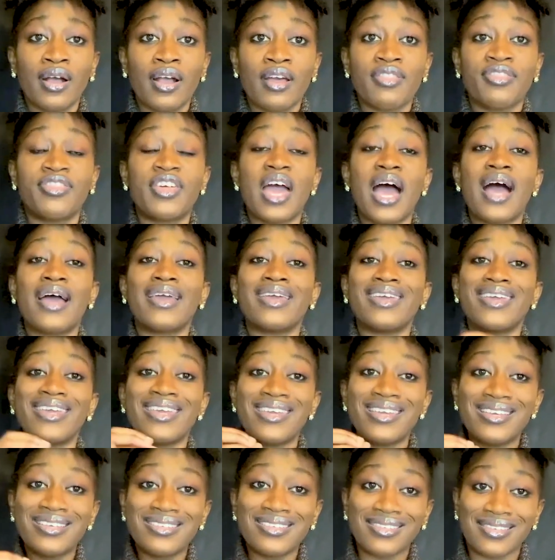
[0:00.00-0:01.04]
There
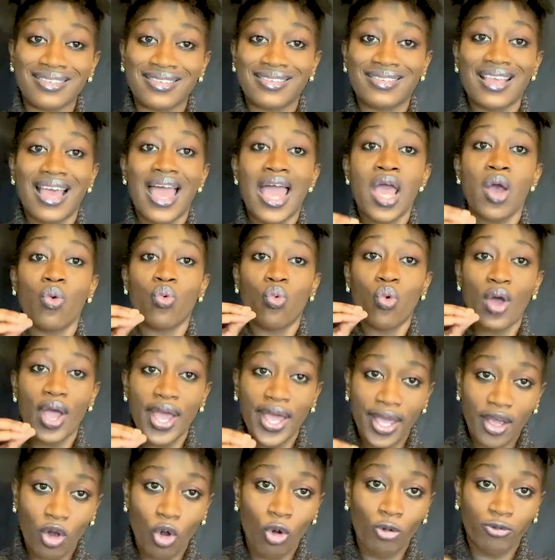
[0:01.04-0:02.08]
is a
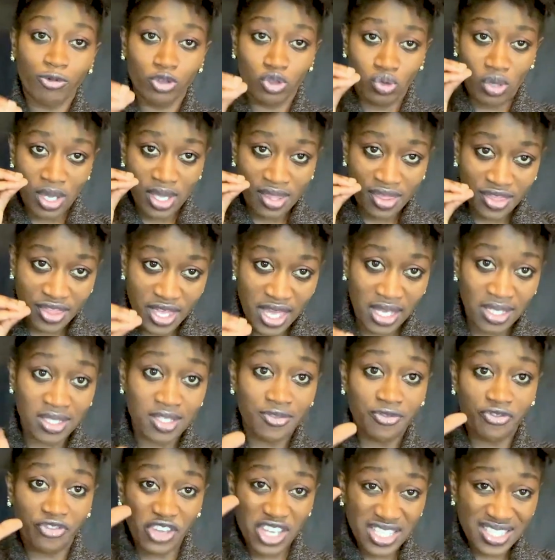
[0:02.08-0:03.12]
way of doing
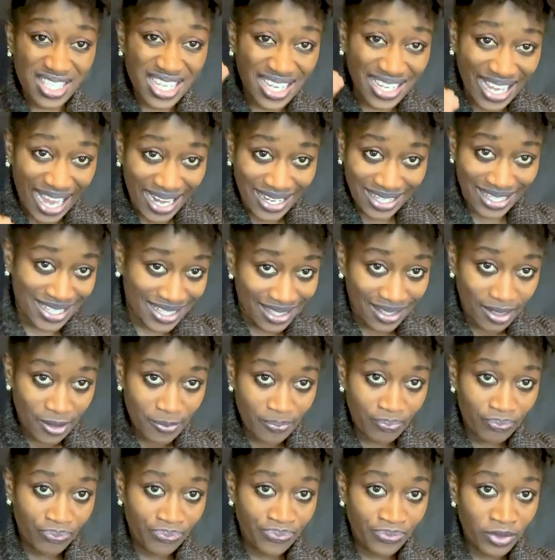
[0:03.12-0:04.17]
things physically,
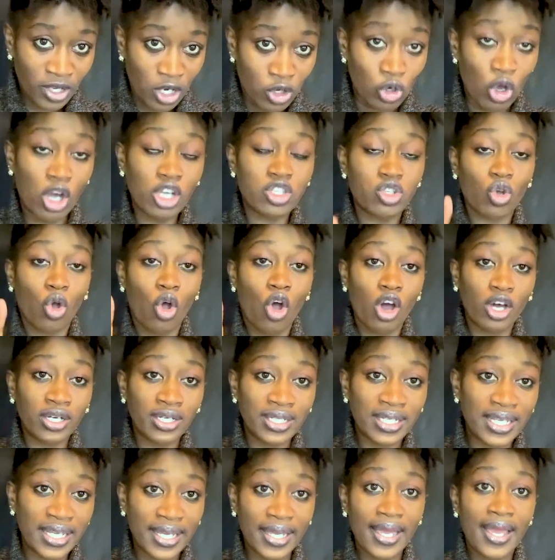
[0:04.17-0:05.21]
not
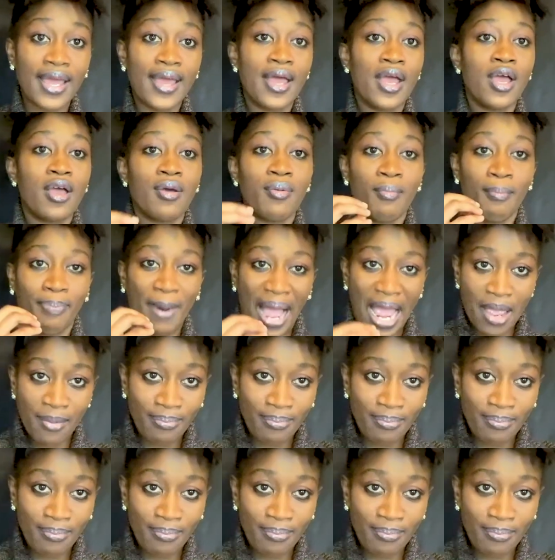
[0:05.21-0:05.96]
only by